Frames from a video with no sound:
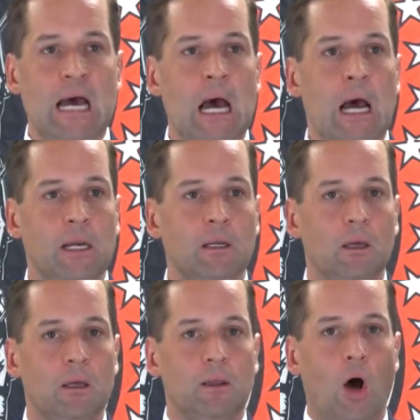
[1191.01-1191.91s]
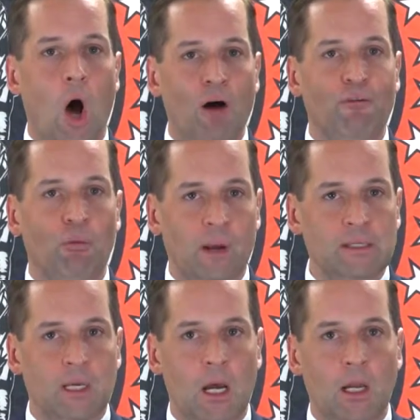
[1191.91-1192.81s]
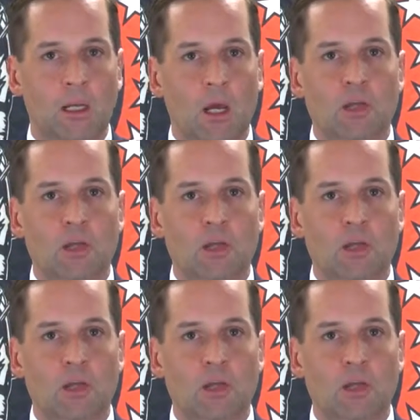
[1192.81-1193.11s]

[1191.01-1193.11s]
tide, the awful red tide.